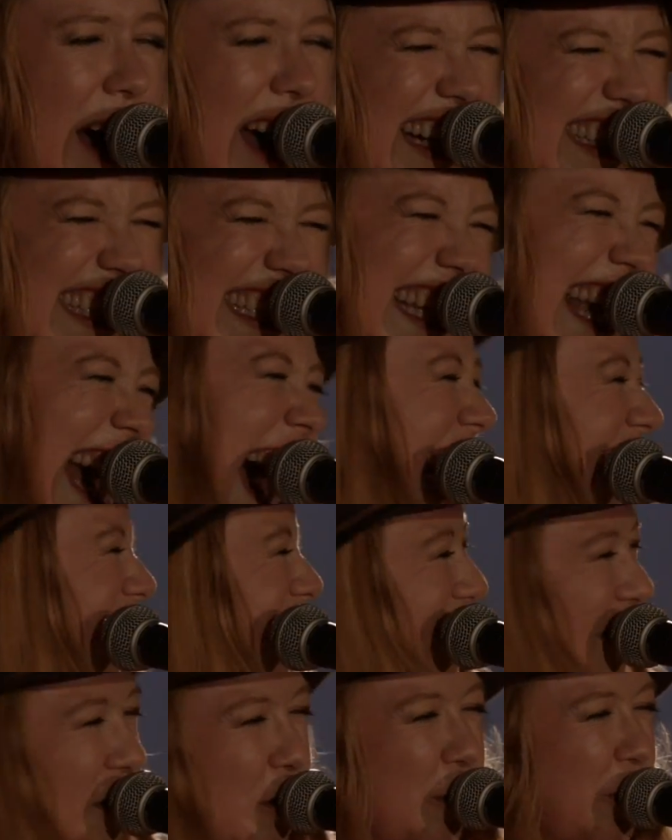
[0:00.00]
but it's got
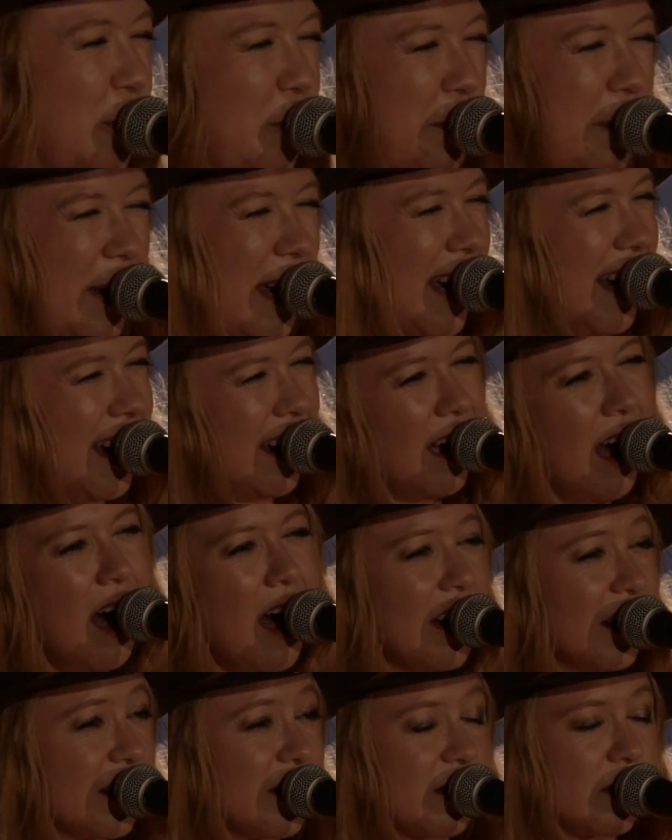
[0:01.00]
to be.
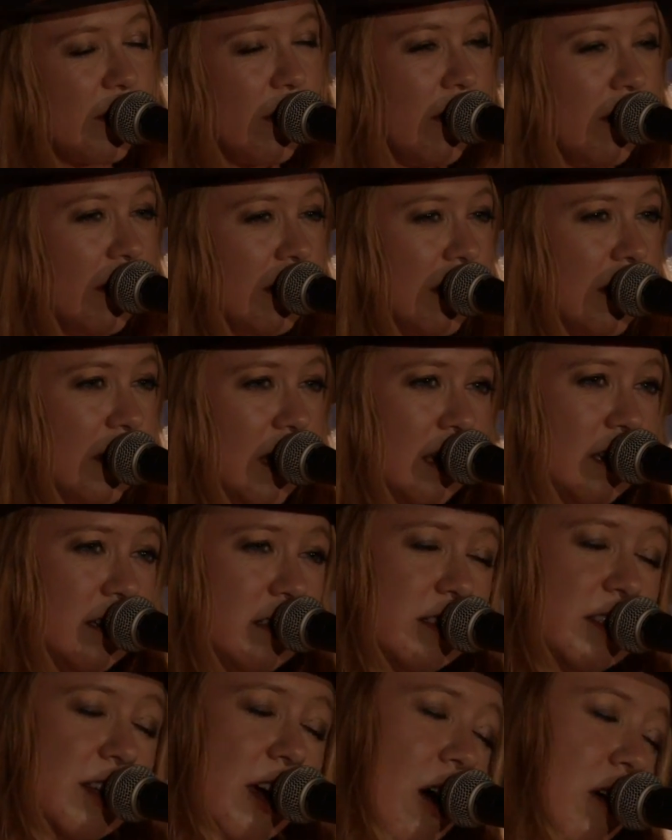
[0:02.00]
Cause good
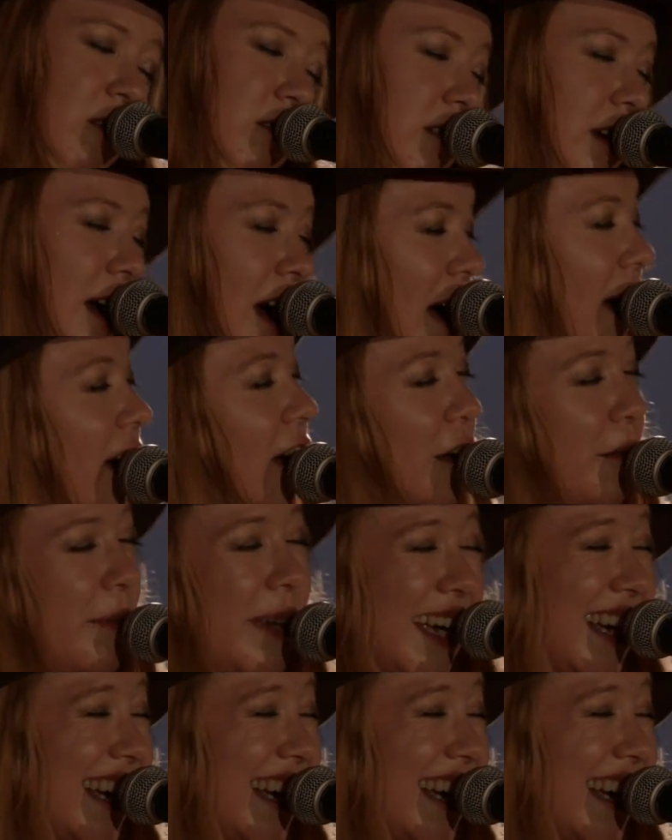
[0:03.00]
things don't come